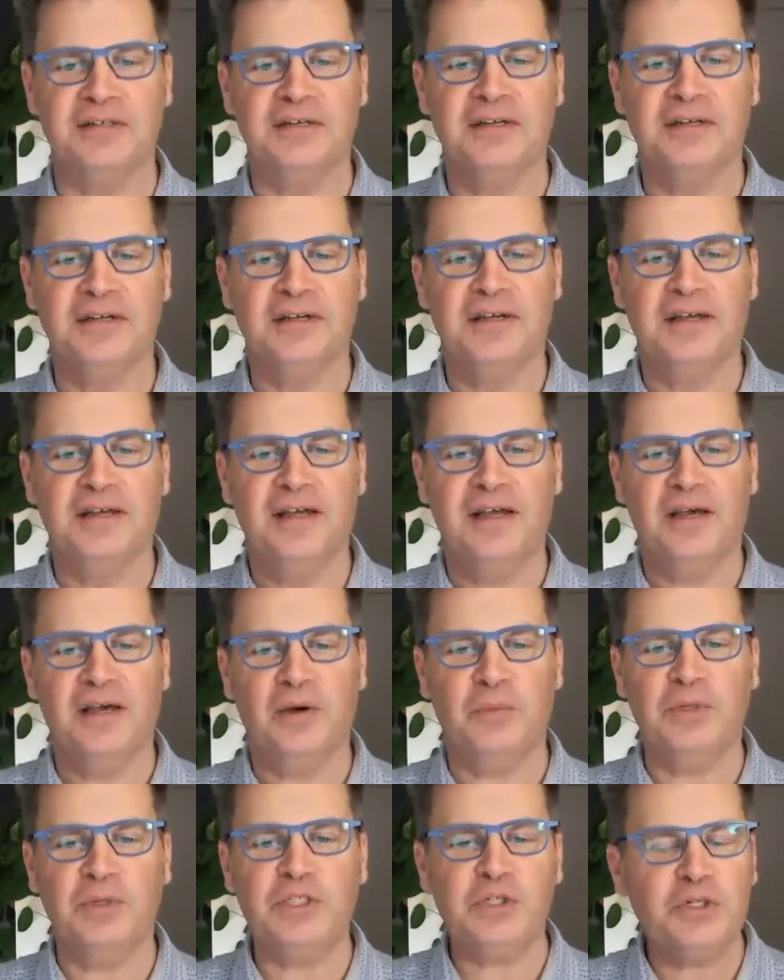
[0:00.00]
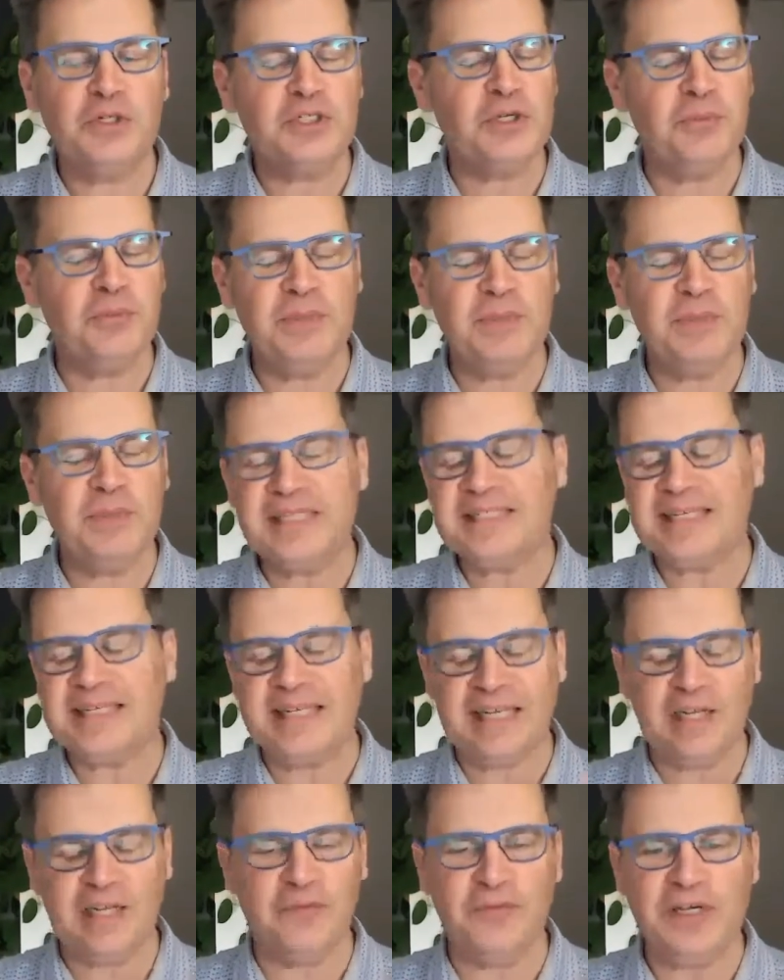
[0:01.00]
It also means, in
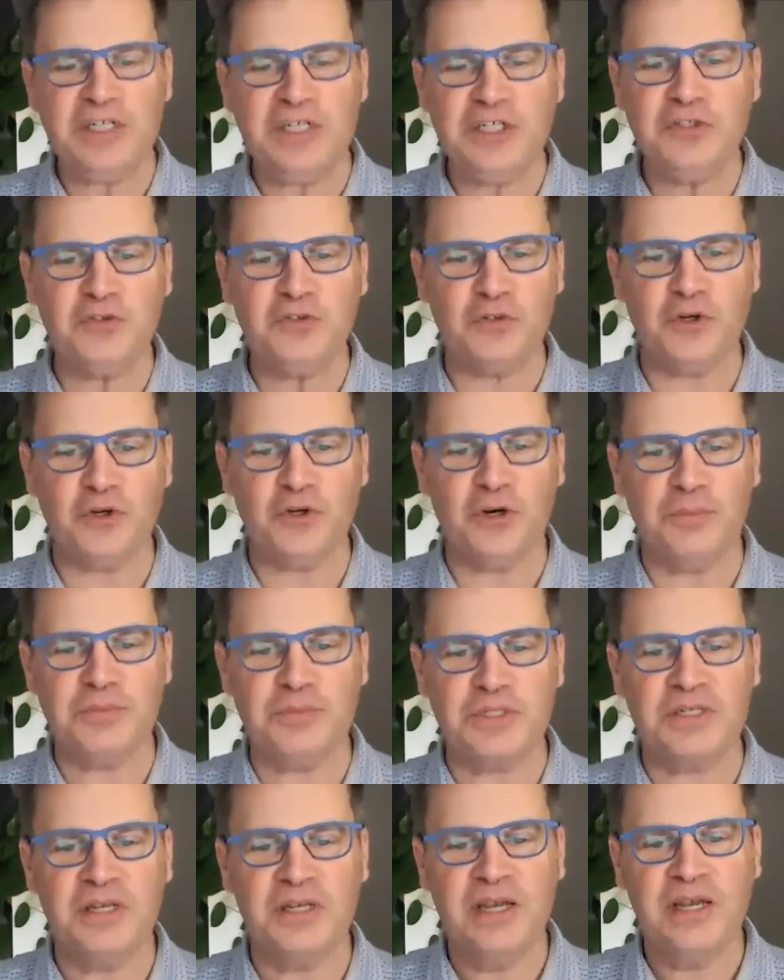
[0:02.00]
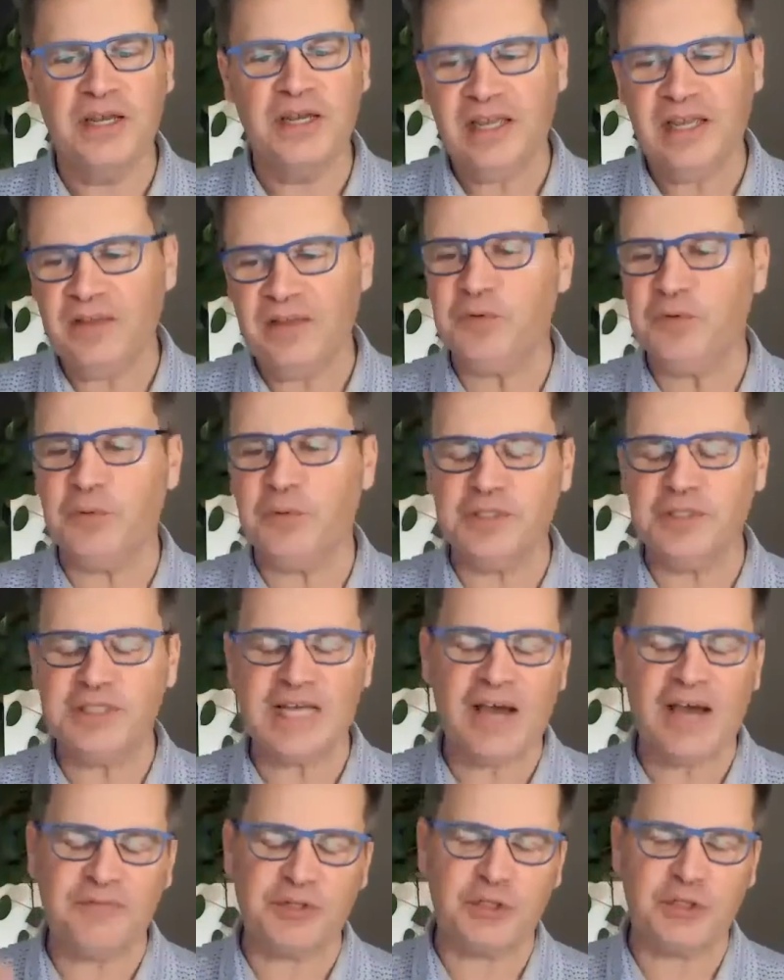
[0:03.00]
innovation terms, if you want to
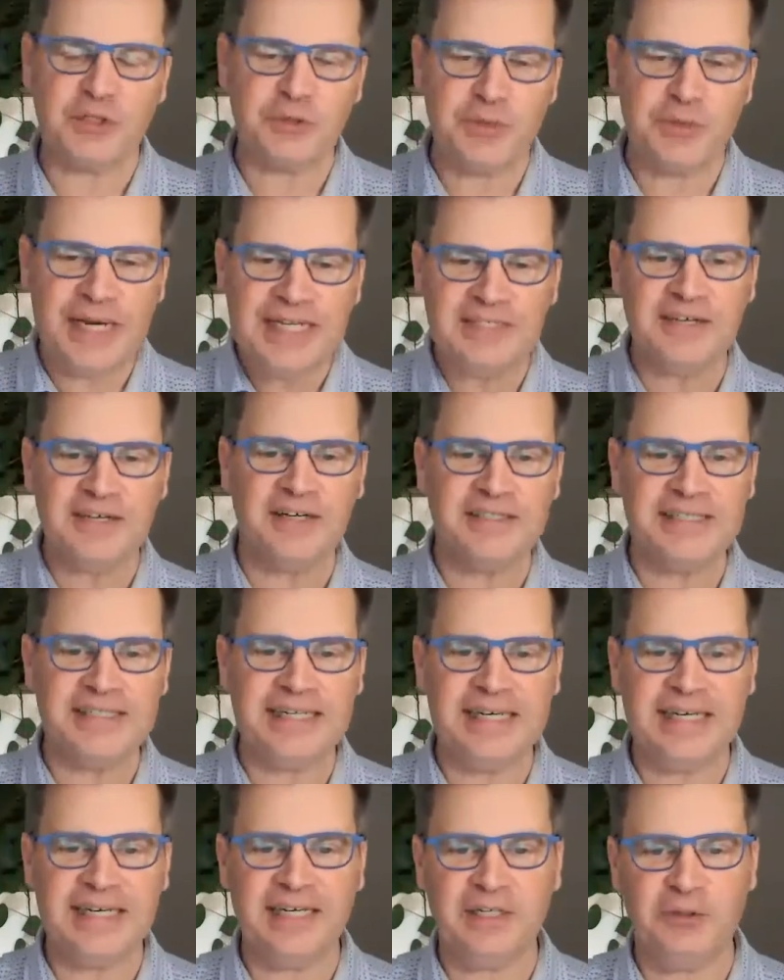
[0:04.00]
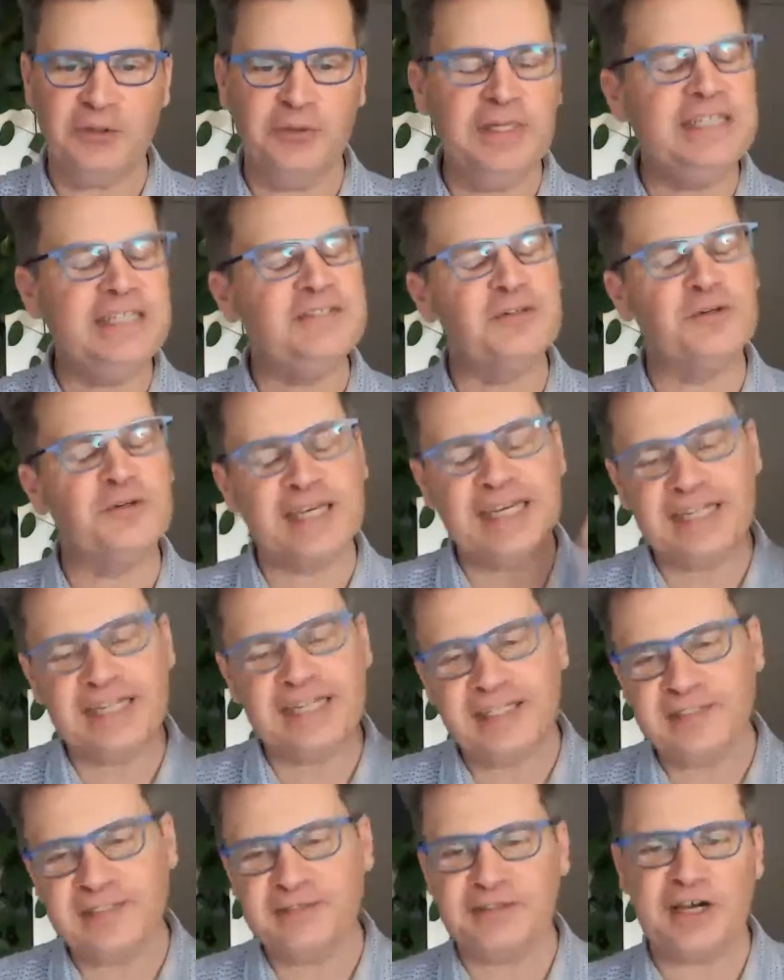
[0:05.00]
have a great idea, you need to
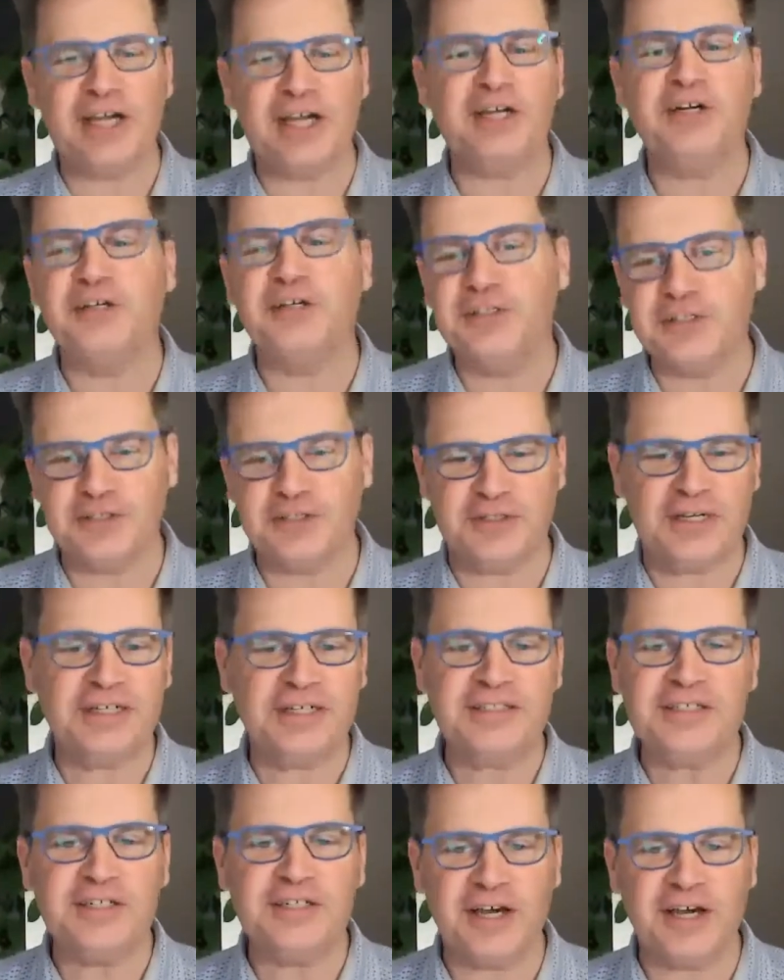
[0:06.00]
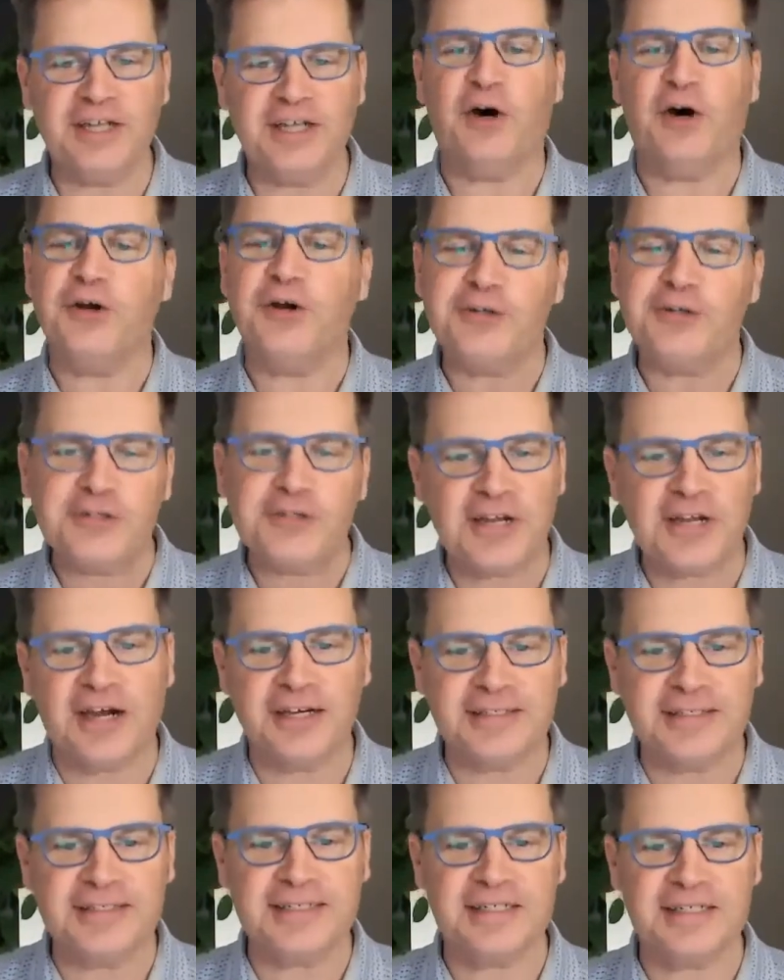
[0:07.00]
kill 999 other
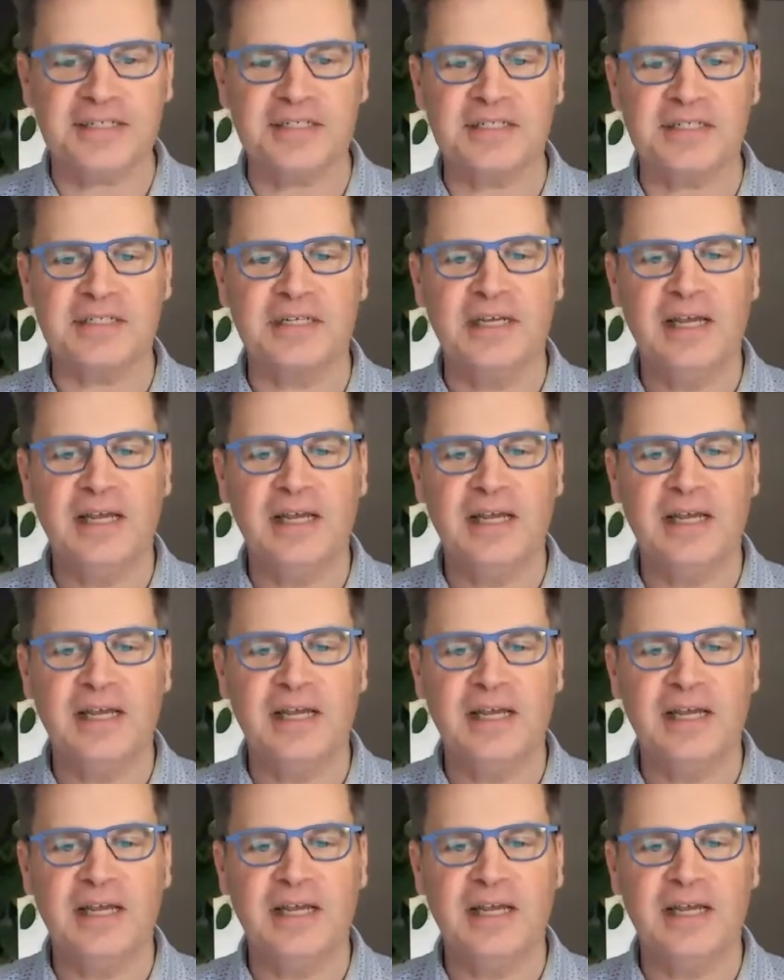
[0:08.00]
ideas.